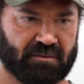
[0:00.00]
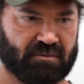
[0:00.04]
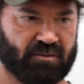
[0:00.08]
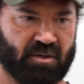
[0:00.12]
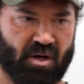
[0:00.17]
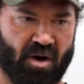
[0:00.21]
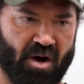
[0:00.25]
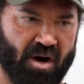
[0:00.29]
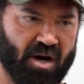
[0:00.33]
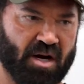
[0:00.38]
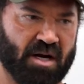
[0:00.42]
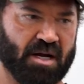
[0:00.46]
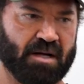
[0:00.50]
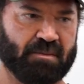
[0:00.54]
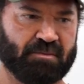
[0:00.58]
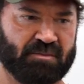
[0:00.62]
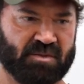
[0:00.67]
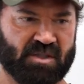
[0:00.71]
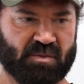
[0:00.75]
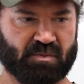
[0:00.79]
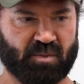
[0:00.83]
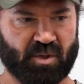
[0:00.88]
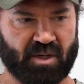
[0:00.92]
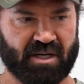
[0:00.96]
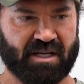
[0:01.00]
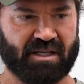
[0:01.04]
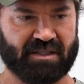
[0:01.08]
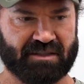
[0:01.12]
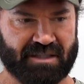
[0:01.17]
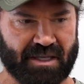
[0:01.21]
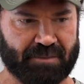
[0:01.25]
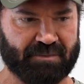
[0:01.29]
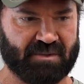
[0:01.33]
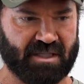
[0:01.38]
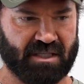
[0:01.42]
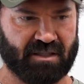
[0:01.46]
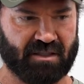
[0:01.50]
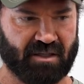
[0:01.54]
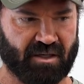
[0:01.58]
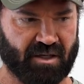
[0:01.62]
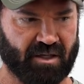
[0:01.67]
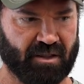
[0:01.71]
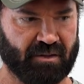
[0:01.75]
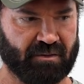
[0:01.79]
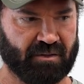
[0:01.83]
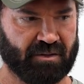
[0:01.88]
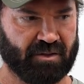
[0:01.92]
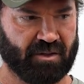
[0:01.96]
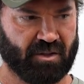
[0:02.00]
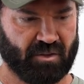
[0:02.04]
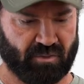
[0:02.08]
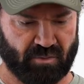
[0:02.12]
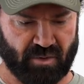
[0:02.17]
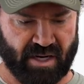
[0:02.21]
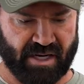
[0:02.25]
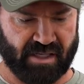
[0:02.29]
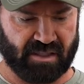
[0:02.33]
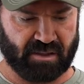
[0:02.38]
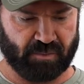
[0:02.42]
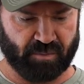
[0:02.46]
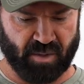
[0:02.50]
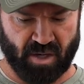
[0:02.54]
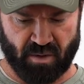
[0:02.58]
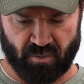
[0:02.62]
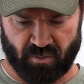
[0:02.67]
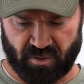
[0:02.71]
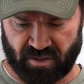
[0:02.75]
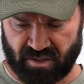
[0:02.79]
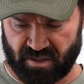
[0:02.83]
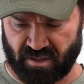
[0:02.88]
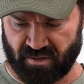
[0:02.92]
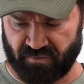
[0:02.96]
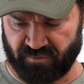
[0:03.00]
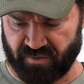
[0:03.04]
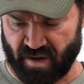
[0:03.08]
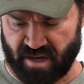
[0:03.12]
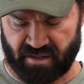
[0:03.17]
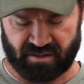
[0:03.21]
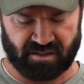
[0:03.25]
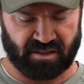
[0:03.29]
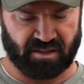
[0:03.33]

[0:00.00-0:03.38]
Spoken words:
the RM's pretty tempting to race, but with the Fox